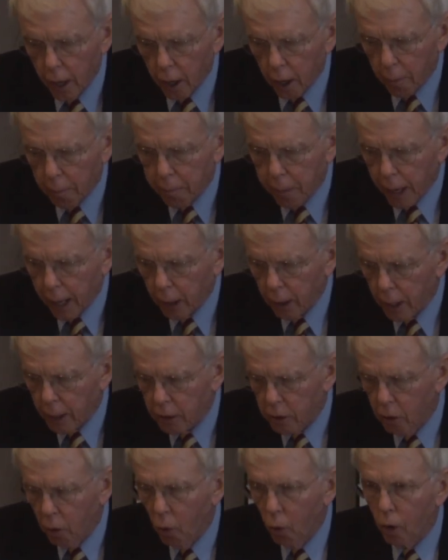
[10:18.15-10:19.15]

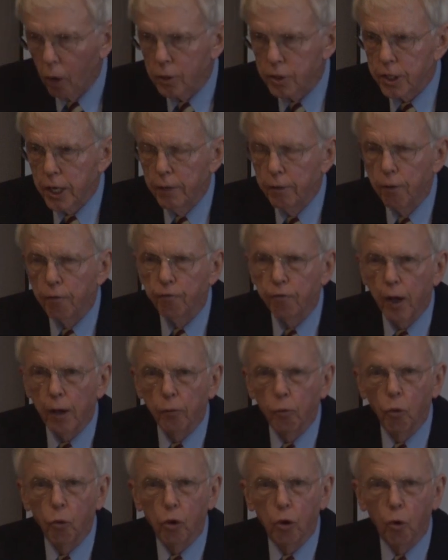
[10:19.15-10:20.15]
appellate courts in the
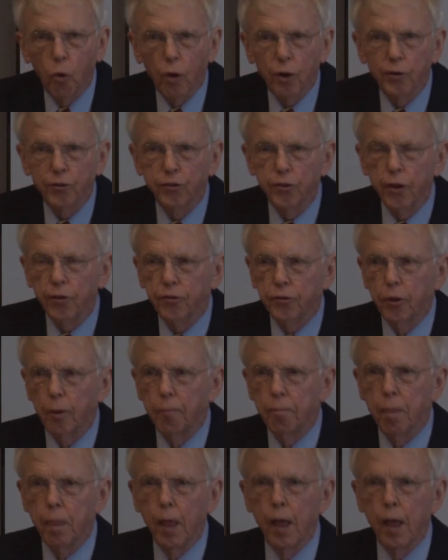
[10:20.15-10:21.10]
federal court system.